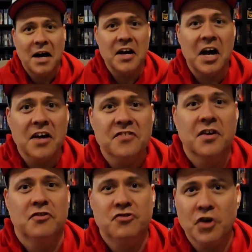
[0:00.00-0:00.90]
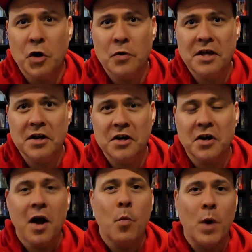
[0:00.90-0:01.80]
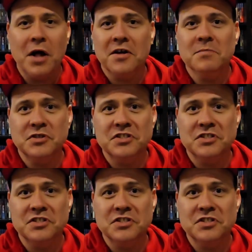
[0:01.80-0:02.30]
guys, Joe here. Welcome to